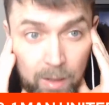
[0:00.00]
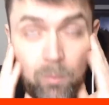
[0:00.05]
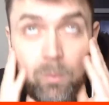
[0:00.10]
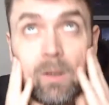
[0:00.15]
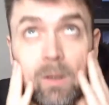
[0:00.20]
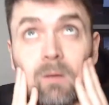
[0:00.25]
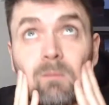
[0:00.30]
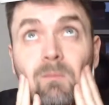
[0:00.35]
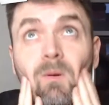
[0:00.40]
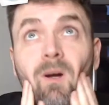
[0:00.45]
down
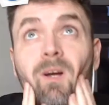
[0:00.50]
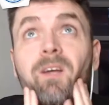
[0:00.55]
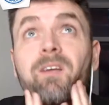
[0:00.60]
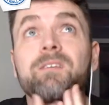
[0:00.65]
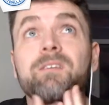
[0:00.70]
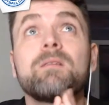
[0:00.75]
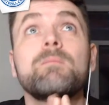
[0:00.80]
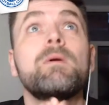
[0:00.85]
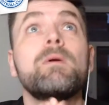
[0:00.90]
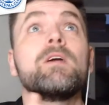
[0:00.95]
well in my
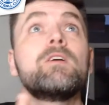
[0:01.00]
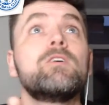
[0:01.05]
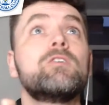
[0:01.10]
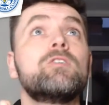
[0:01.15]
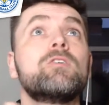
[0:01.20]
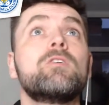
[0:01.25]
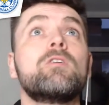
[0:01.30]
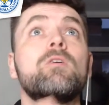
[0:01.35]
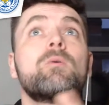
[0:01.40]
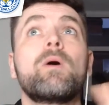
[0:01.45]

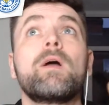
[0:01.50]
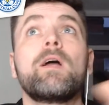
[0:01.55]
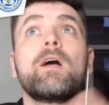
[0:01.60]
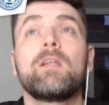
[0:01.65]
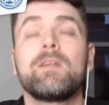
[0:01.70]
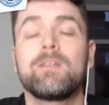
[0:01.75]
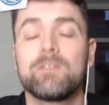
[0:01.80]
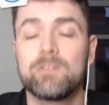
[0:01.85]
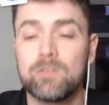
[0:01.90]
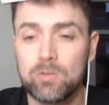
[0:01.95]
estimation, the way
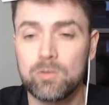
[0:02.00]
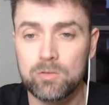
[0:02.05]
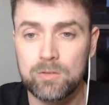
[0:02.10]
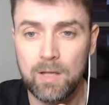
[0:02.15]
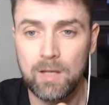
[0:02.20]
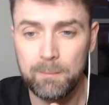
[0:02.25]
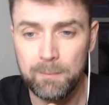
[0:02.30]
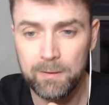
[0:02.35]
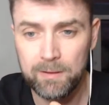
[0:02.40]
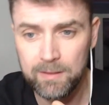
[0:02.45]
Ellie's
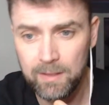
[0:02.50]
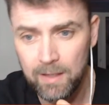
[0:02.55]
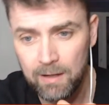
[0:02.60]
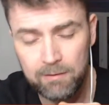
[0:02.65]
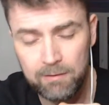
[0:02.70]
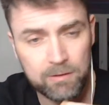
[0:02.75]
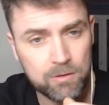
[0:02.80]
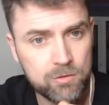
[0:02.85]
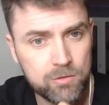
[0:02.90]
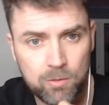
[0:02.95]
used Ahmed
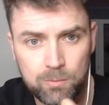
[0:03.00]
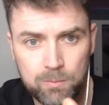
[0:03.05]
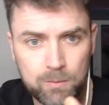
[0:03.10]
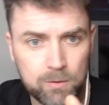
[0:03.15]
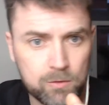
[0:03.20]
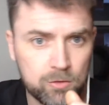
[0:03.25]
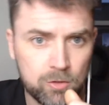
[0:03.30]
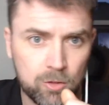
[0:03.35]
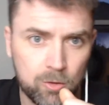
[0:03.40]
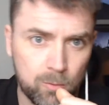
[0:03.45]
there in the
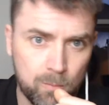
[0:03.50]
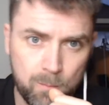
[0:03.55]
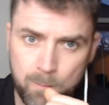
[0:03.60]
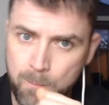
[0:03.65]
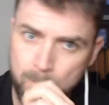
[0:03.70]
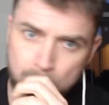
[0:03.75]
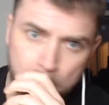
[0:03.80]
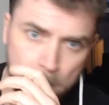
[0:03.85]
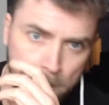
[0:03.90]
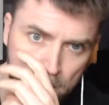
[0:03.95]
substitute.
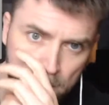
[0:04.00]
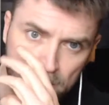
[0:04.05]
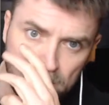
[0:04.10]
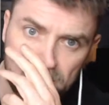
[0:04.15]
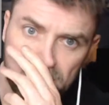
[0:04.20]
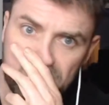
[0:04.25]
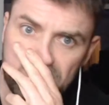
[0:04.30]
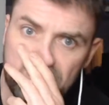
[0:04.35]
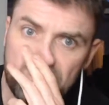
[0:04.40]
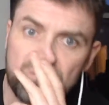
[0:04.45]

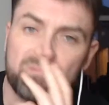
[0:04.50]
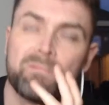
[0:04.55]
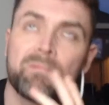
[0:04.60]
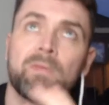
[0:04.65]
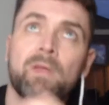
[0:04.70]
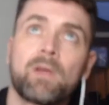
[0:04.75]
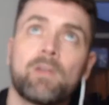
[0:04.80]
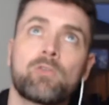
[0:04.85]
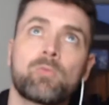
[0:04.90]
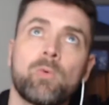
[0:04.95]

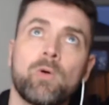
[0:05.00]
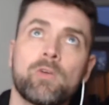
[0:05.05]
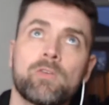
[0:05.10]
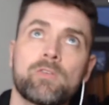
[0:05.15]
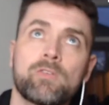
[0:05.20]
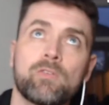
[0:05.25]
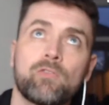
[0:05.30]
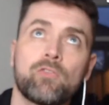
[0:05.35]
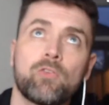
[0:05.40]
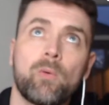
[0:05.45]
That's
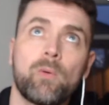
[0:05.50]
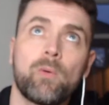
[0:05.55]
worse than